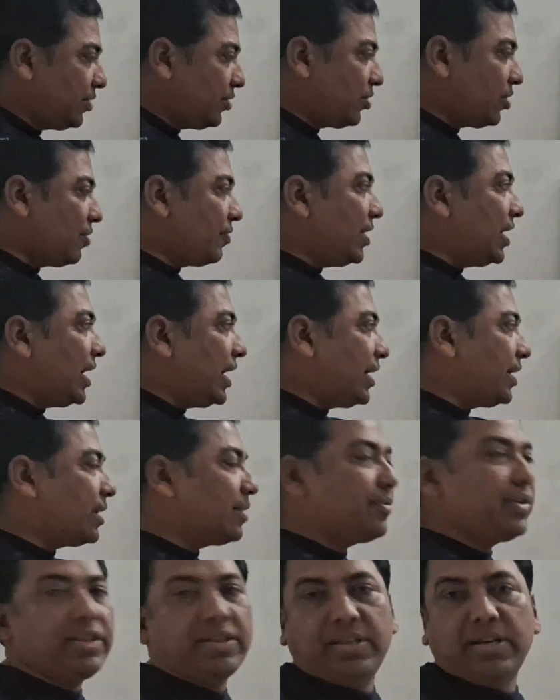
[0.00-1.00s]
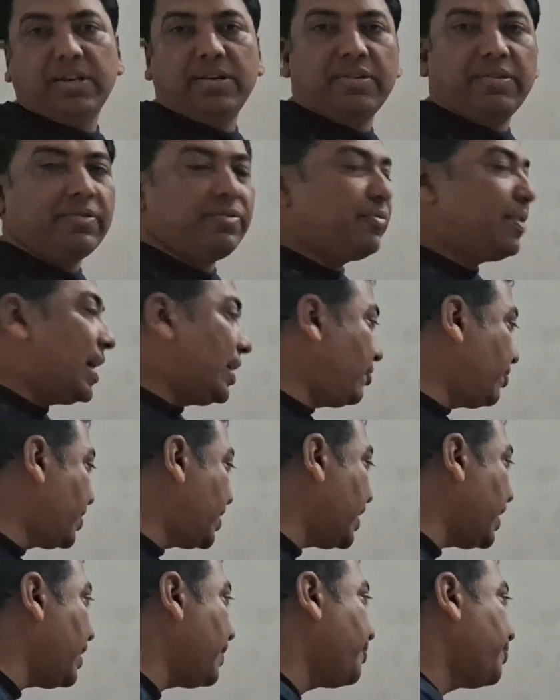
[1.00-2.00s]
Now we will enter with the value
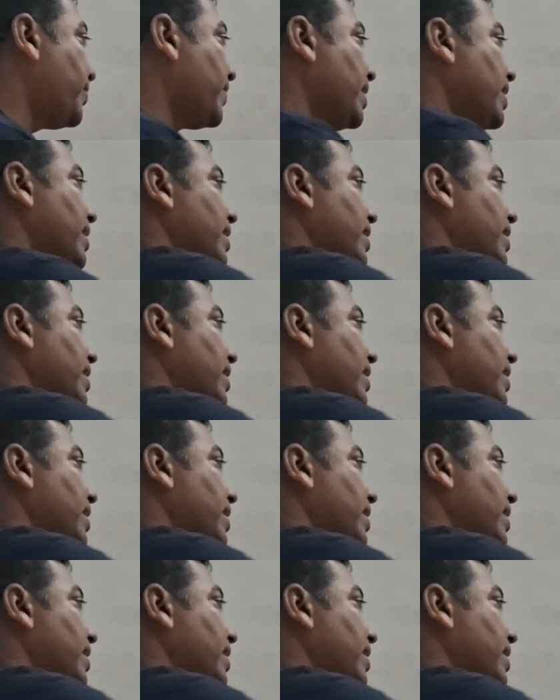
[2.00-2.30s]
3.